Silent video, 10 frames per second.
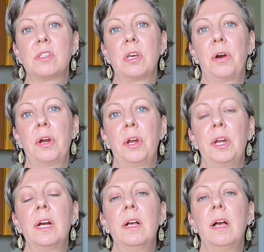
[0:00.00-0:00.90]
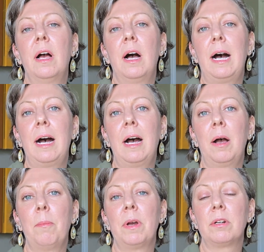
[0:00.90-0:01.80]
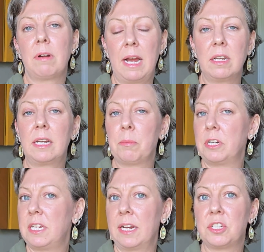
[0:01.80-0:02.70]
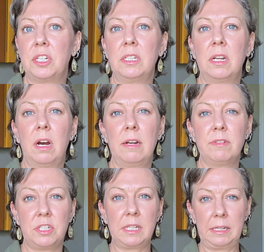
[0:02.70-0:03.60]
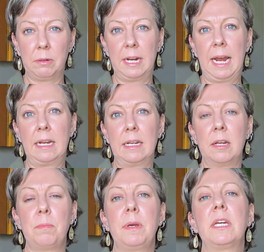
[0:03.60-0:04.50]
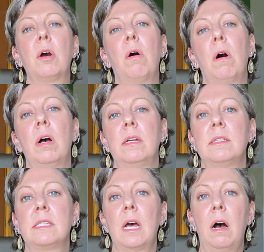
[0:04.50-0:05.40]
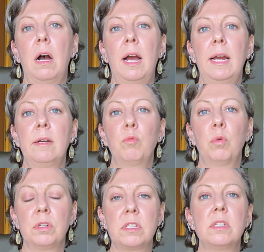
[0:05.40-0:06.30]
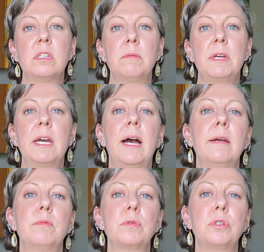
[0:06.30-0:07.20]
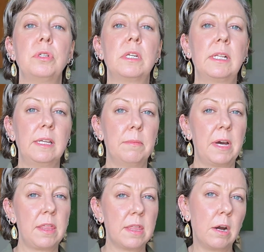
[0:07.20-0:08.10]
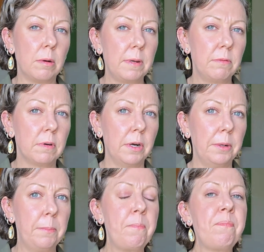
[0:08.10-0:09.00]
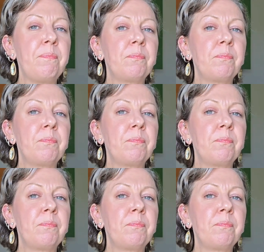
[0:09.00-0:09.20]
So grounding and protection, I originally created it because I wanted to be able to clear my therapy room